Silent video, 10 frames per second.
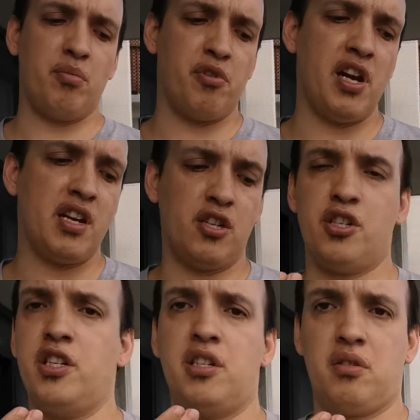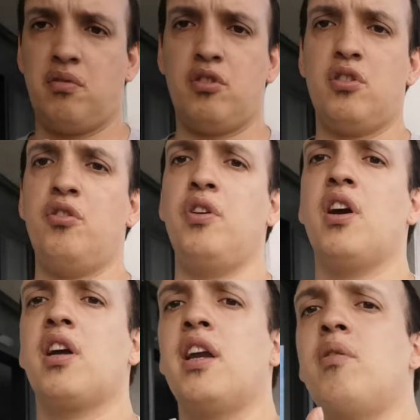to breed because she's too
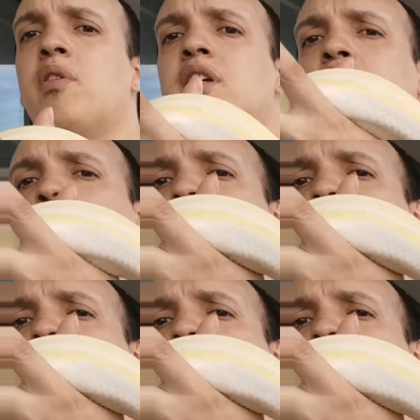young anyways.